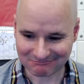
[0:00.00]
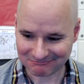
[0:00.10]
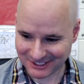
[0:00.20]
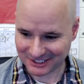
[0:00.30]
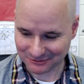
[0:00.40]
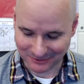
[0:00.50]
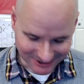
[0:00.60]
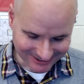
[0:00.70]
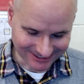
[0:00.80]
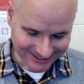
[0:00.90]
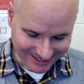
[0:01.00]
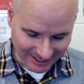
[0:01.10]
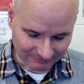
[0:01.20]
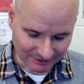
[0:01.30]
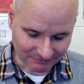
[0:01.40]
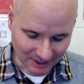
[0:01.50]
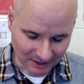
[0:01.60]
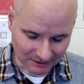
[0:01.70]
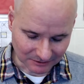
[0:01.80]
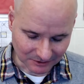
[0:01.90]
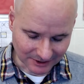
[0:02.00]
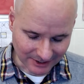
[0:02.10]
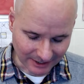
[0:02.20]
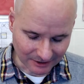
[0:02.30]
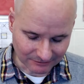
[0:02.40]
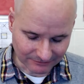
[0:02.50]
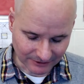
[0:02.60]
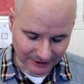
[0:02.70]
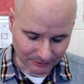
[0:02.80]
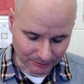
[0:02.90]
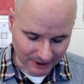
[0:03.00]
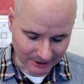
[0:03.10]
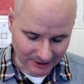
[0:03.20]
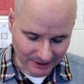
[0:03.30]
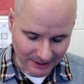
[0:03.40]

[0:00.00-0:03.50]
get to work. Heavenly Father, Lord, thank you for your word.